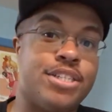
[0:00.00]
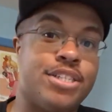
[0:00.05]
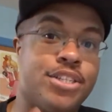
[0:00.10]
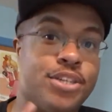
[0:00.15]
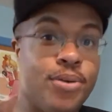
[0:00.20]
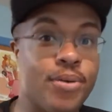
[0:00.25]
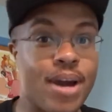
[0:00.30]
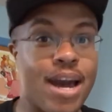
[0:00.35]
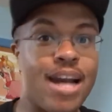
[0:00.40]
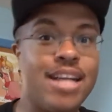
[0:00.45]
Do
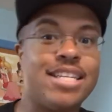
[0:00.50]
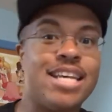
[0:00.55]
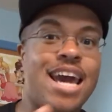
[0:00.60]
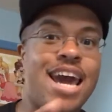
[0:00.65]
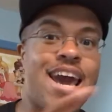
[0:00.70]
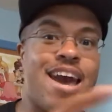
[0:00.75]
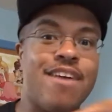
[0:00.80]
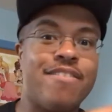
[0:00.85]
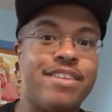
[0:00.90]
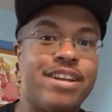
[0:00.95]
you guys
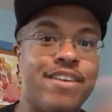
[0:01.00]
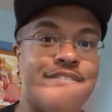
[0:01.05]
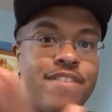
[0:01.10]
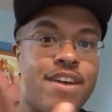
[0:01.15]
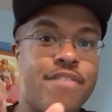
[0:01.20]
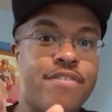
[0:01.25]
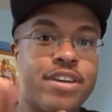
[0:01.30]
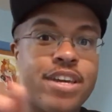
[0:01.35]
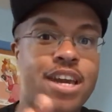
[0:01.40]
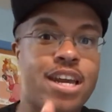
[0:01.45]
have any
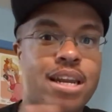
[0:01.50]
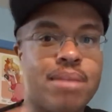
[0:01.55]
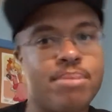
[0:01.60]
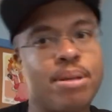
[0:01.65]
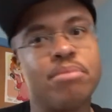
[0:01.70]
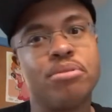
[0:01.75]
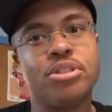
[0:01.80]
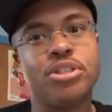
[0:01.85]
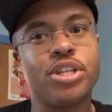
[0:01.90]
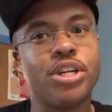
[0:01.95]
favorite kingdoms?
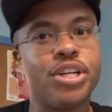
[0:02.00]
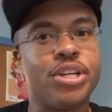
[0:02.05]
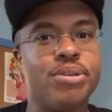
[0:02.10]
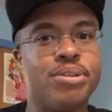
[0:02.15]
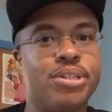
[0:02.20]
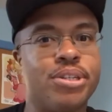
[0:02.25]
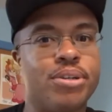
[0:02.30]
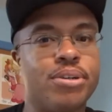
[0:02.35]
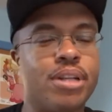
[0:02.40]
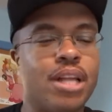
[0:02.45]
I'm sure you
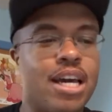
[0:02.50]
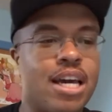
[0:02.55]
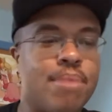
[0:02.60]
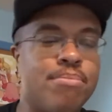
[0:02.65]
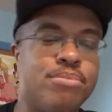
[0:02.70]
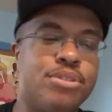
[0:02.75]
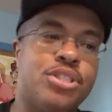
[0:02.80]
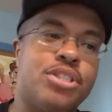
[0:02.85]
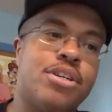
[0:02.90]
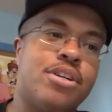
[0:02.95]
do. Like,
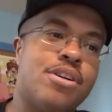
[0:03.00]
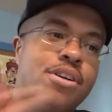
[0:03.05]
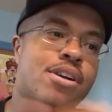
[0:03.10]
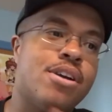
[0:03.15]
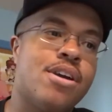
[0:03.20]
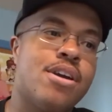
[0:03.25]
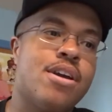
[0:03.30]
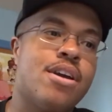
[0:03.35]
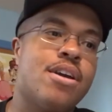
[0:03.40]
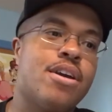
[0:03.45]
I'm sure
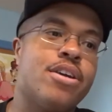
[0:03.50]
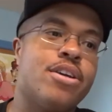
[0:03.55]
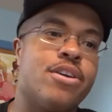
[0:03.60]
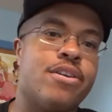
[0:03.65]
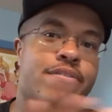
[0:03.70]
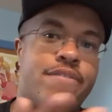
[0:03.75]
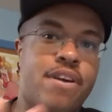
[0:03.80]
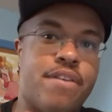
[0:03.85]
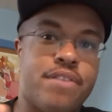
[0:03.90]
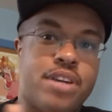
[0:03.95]

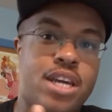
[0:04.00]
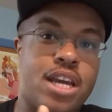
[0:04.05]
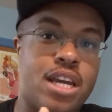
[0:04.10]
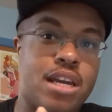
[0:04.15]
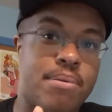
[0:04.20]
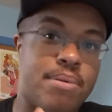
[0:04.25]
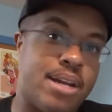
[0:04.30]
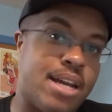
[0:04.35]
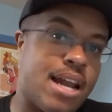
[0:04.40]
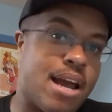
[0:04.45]
your favorite
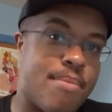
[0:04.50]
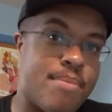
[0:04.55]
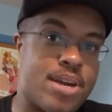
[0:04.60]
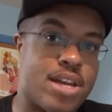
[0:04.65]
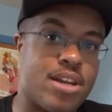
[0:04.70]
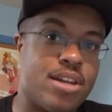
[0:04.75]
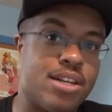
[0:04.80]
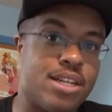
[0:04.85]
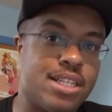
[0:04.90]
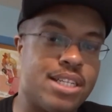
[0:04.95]
kingdom did not make
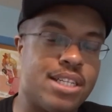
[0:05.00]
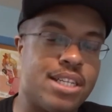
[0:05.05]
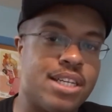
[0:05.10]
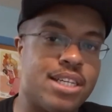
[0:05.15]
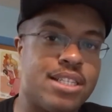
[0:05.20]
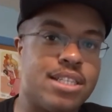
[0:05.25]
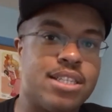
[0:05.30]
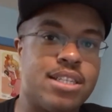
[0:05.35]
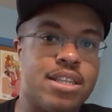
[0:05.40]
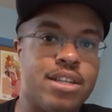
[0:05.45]
it on this
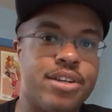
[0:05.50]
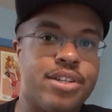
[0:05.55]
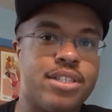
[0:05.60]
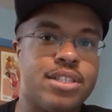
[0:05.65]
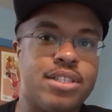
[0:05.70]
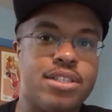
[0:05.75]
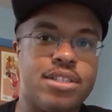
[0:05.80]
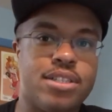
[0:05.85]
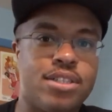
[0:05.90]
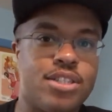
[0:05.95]
list.
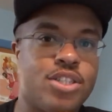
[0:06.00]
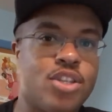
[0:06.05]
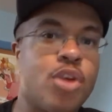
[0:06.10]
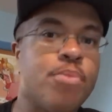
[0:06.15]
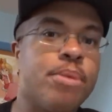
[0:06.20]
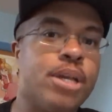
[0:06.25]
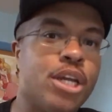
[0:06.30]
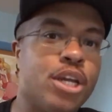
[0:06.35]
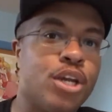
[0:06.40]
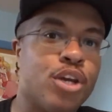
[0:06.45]
There's so
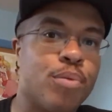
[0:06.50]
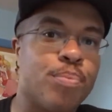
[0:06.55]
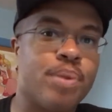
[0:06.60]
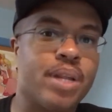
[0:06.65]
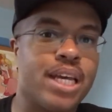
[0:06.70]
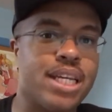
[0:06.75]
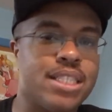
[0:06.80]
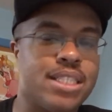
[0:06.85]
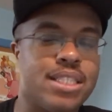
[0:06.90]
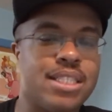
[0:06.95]
many good
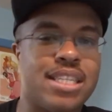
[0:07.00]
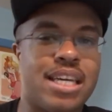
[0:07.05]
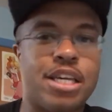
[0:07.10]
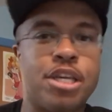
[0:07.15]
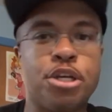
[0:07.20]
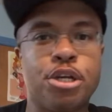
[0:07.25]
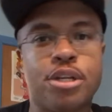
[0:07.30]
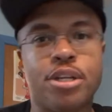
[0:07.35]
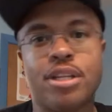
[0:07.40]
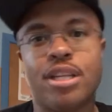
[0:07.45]
places. I
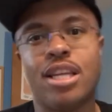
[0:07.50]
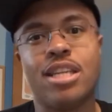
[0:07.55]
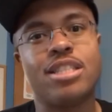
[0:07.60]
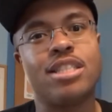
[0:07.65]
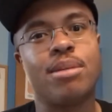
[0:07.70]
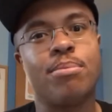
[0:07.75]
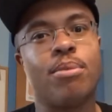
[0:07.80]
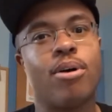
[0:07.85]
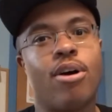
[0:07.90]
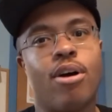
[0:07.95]
couldn't list
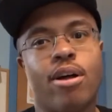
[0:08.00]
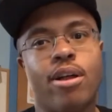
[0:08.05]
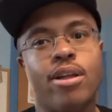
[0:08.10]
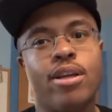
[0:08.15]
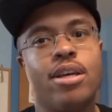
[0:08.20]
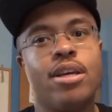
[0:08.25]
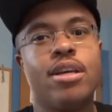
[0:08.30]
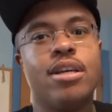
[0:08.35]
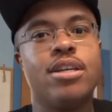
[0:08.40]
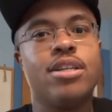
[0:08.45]
them all.
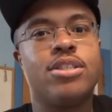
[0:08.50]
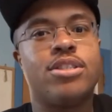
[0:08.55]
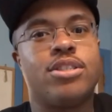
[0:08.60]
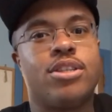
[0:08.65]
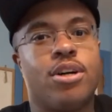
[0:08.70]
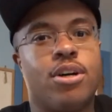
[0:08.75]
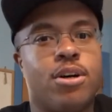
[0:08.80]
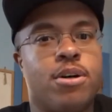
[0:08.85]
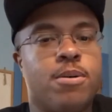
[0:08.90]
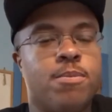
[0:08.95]

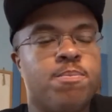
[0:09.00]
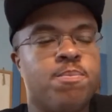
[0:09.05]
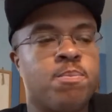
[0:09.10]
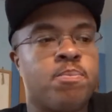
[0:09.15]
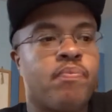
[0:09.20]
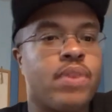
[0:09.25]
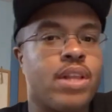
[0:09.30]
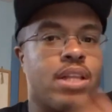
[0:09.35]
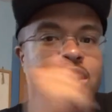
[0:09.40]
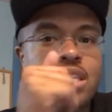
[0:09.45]
So
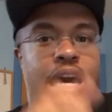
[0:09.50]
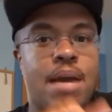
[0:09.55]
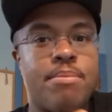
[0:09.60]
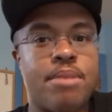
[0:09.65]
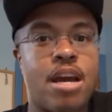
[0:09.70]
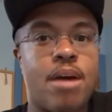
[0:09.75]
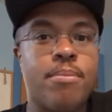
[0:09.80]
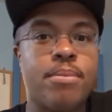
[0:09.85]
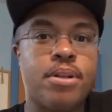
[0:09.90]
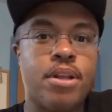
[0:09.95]
type
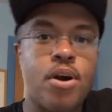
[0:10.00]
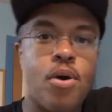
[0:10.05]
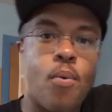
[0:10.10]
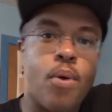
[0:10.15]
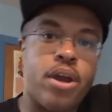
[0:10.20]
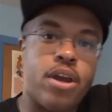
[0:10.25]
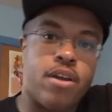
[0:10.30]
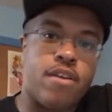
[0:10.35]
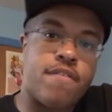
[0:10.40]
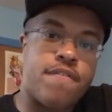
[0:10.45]
down below
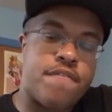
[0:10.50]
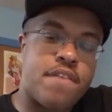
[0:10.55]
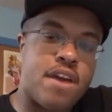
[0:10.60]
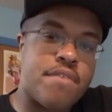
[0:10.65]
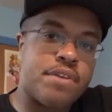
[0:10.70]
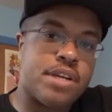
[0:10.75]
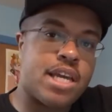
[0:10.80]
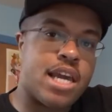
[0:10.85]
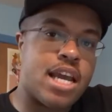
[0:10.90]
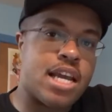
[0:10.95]
what your
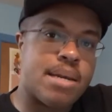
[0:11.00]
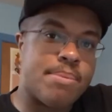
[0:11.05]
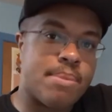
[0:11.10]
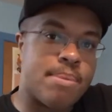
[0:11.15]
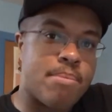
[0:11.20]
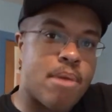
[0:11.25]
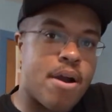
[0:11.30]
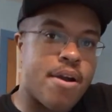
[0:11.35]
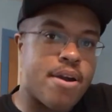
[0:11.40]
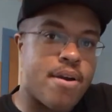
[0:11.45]
favorite kingdom in
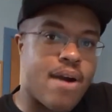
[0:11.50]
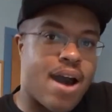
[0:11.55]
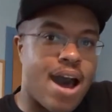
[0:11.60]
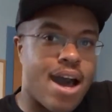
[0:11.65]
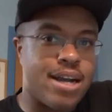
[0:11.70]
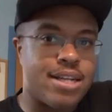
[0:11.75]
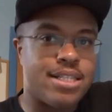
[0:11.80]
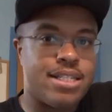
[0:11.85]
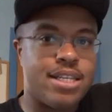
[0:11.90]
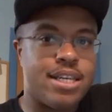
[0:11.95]
Mario
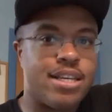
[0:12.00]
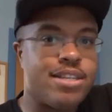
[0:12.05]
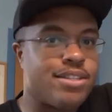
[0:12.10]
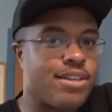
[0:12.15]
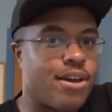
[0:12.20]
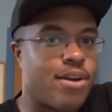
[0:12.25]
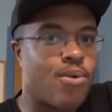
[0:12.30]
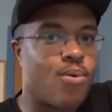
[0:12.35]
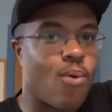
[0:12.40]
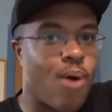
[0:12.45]
Odyssey is
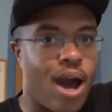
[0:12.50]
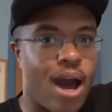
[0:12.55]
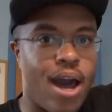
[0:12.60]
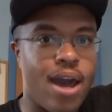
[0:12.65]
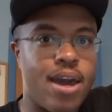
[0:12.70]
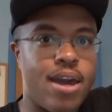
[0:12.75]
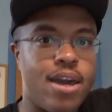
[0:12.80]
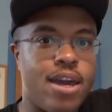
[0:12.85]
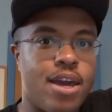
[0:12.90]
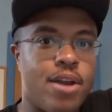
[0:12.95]
and
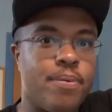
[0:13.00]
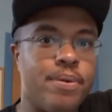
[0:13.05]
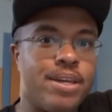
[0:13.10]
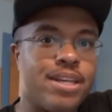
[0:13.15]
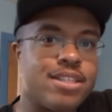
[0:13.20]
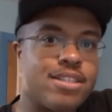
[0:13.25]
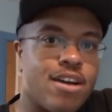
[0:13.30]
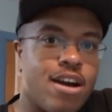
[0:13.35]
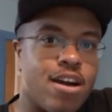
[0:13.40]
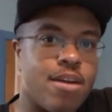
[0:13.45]
why, and we
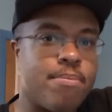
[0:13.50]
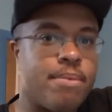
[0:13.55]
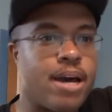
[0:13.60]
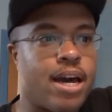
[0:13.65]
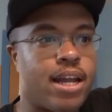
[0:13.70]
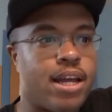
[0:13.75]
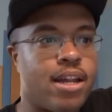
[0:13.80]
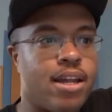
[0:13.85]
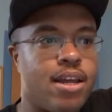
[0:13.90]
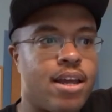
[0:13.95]
can talk
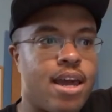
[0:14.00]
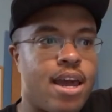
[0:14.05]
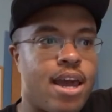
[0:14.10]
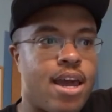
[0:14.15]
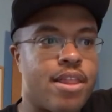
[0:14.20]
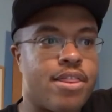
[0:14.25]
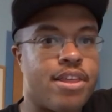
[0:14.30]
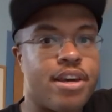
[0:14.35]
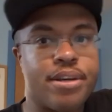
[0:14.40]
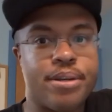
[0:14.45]
about it.
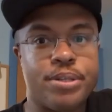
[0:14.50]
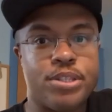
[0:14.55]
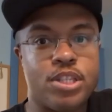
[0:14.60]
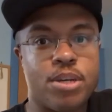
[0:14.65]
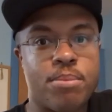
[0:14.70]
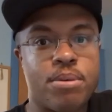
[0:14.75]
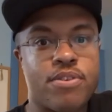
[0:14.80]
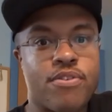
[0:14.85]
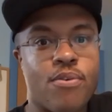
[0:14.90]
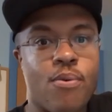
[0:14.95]
And thank you so
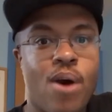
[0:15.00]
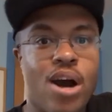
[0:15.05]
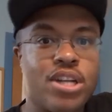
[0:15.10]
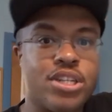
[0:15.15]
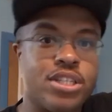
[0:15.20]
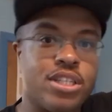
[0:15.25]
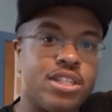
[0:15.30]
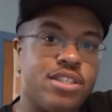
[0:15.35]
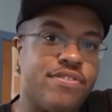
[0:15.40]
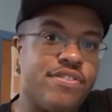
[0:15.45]
much for
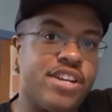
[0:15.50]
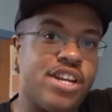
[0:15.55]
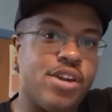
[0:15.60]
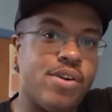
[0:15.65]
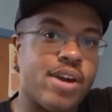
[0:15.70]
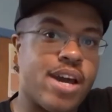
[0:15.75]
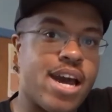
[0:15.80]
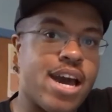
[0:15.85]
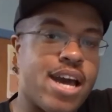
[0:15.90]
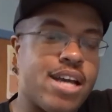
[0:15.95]
watching this video,
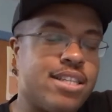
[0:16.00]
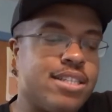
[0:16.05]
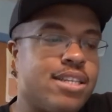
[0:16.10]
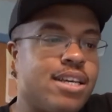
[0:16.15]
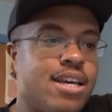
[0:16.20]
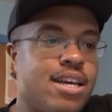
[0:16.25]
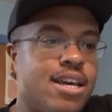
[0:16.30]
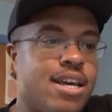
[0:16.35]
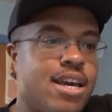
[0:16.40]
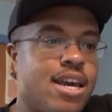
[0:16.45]
guys.
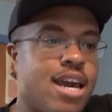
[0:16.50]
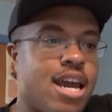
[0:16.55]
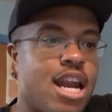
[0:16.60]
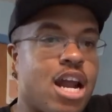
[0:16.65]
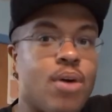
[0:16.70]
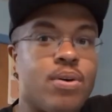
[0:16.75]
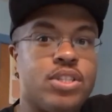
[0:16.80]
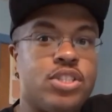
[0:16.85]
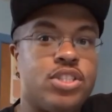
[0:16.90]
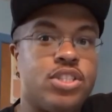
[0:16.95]
And I
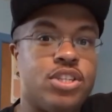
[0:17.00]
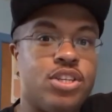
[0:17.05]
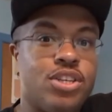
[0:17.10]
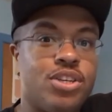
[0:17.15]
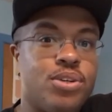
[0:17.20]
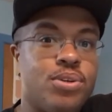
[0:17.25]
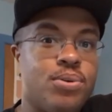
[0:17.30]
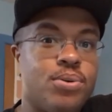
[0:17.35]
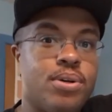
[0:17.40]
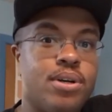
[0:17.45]
will see
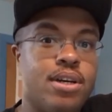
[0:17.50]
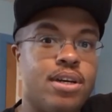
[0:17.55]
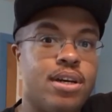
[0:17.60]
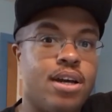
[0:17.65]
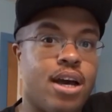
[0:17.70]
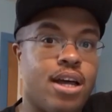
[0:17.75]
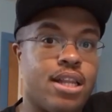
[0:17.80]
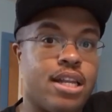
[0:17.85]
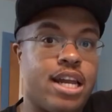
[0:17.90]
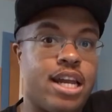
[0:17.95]
you
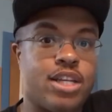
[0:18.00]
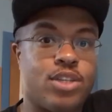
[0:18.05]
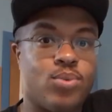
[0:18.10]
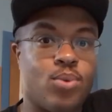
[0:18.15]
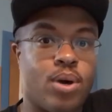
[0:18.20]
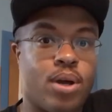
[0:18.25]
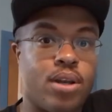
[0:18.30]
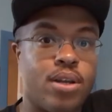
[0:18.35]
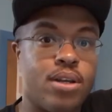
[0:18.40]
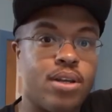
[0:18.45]
on the next
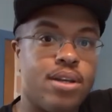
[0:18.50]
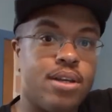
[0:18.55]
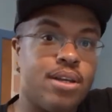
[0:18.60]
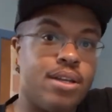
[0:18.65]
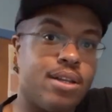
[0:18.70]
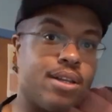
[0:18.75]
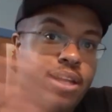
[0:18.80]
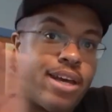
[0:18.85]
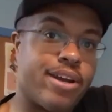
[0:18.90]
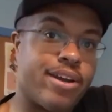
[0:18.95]
one.
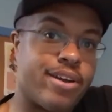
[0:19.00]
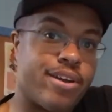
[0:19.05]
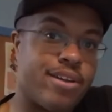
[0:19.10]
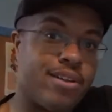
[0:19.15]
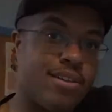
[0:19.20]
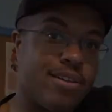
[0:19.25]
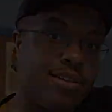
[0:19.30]
Later.